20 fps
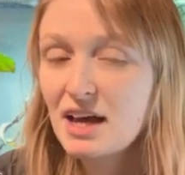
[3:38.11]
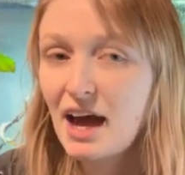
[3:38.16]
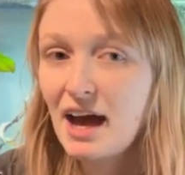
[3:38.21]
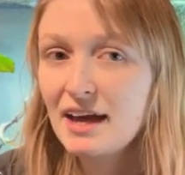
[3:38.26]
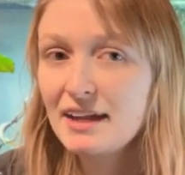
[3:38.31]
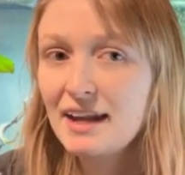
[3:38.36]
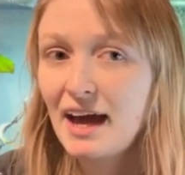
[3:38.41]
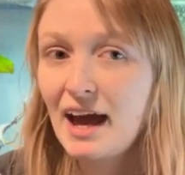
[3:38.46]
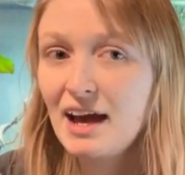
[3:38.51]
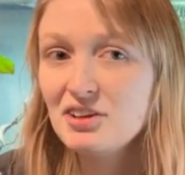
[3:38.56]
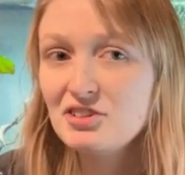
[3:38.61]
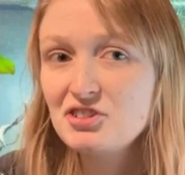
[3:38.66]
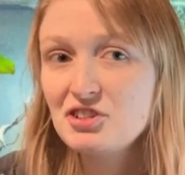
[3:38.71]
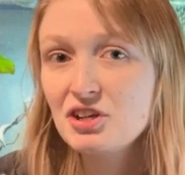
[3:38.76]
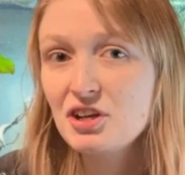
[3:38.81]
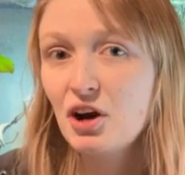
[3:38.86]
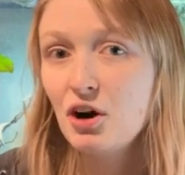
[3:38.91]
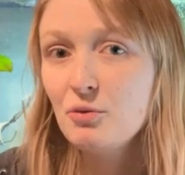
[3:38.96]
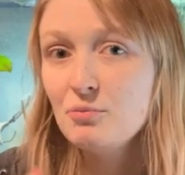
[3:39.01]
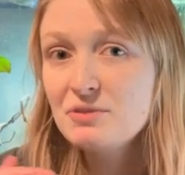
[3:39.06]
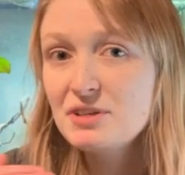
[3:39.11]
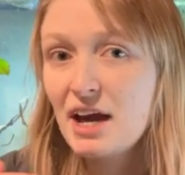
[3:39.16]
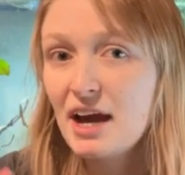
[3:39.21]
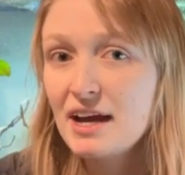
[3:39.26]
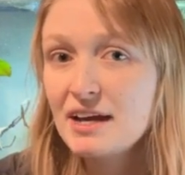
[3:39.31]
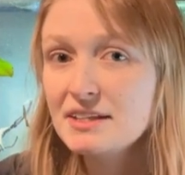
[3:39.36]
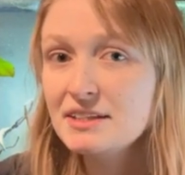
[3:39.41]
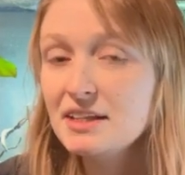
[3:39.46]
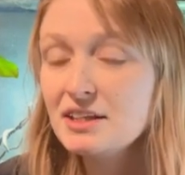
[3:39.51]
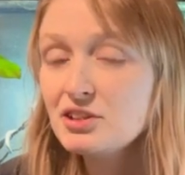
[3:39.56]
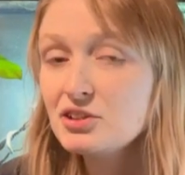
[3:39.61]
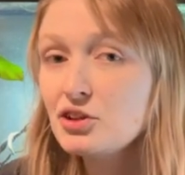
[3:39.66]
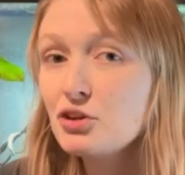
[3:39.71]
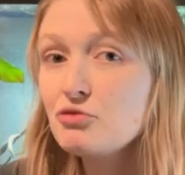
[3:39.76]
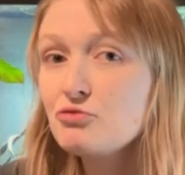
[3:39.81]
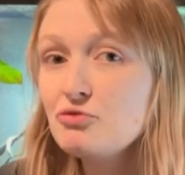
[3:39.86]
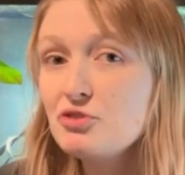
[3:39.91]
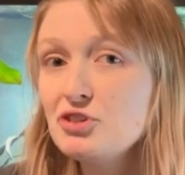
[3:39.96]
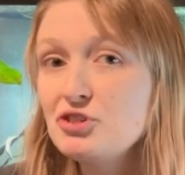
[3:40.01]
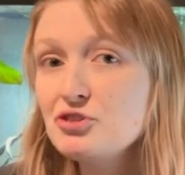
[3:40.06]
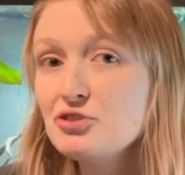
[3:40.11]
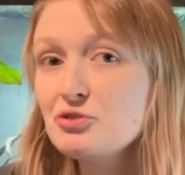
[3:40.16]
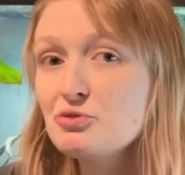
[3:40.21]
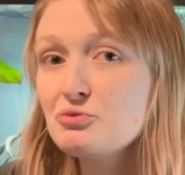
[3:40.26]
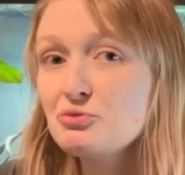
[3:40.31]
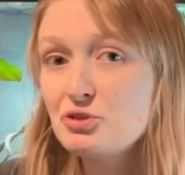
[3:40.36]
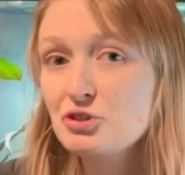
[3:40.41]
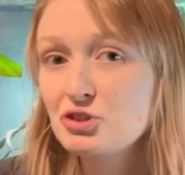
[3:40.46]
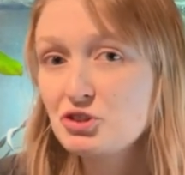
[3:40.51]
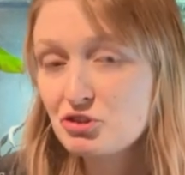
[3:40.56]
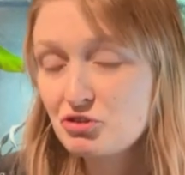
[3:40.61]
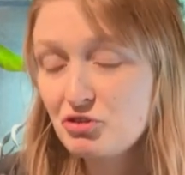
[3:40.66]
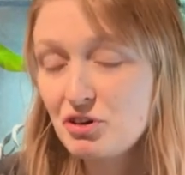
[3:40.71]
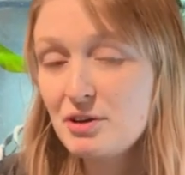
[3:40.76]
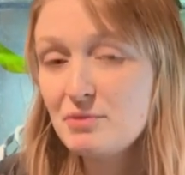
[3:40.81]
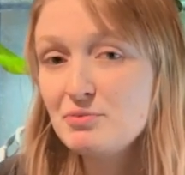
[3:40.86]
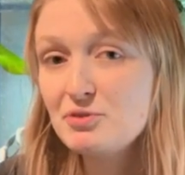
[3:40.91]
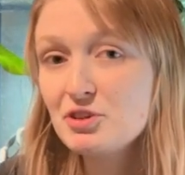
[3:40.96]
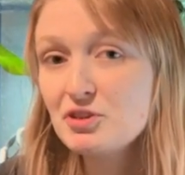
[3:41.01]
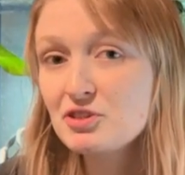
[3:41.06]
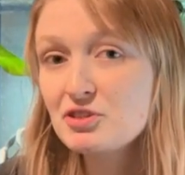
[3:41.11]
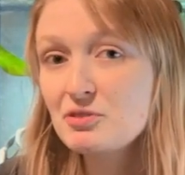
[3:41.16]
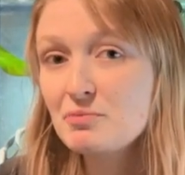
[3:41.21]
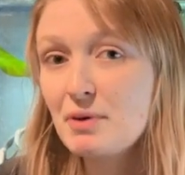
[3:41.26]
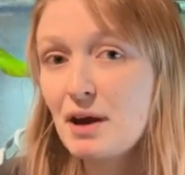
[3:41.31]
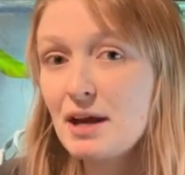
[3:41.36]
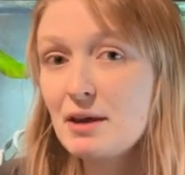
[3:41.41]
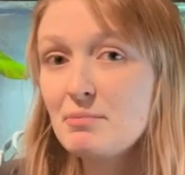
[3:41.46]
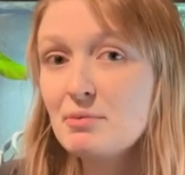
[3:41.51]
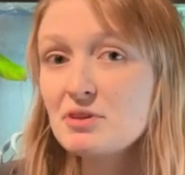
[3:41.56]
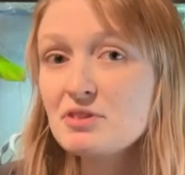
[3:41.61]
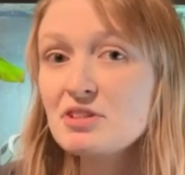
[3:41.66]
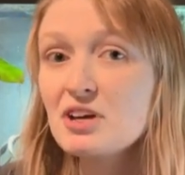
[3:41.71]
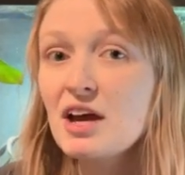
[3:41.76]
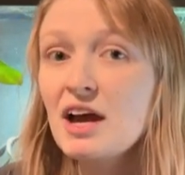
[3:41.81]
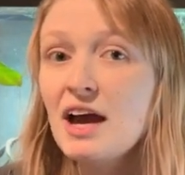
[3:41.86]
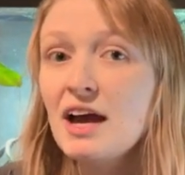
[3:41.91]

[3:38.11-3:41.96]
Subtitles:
and actually obtaining the original descriptions of papers,